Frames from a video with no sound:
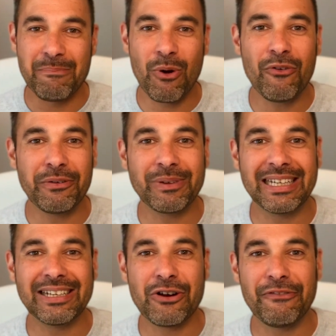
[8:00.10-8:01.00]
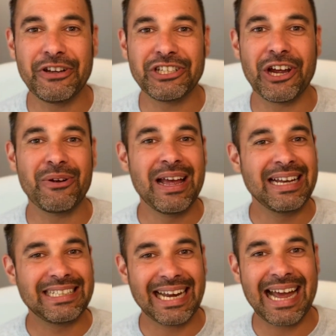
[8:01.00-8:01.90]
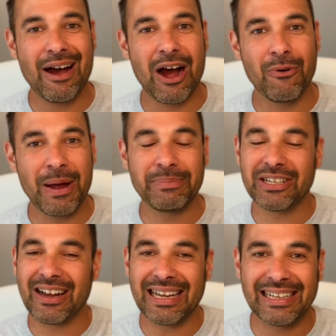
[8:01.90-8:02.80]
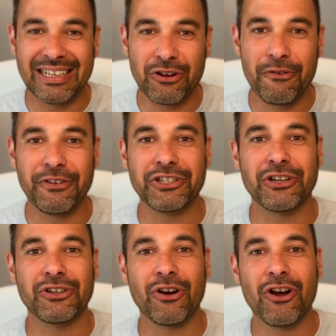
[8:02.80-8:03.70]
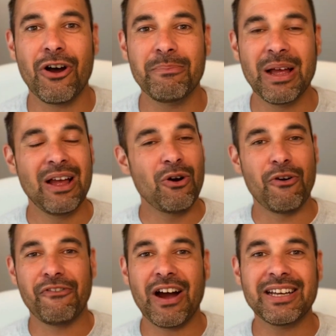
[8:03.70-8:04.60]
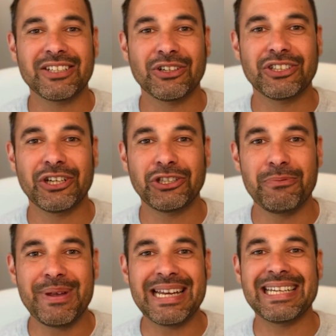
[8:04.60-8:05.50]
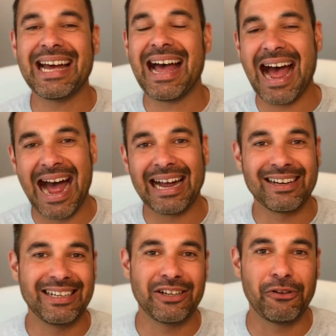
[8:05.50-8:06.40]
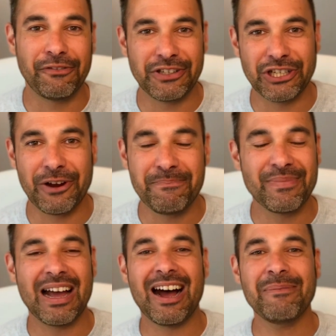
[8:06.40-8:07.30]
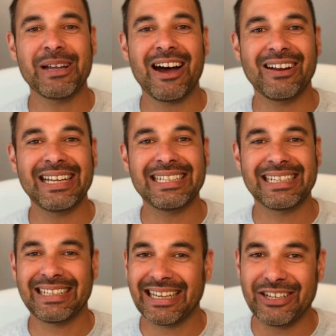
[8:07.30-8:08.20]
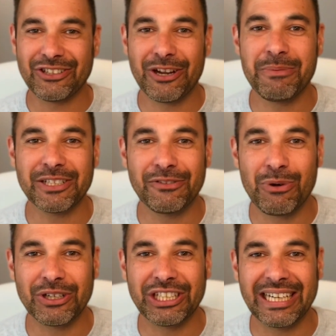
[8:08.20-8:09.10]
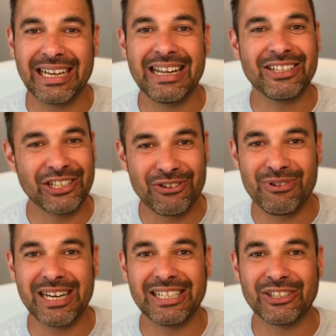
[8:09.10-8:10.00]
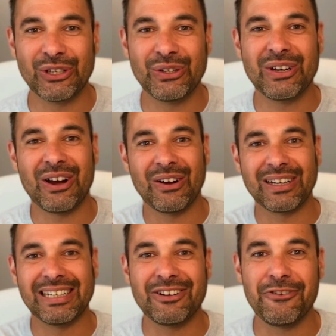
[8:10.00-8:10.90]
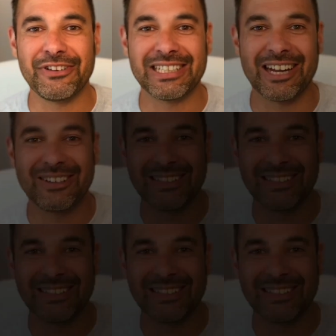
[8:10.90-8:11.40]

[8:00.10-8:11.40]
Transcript: more from Clinical Physio, check out our website, clinicalphysio.com, or find us on social media at Clinical Physio. I'm Khalid. Thank you so much for watching. See you really soon on Clinical Physio.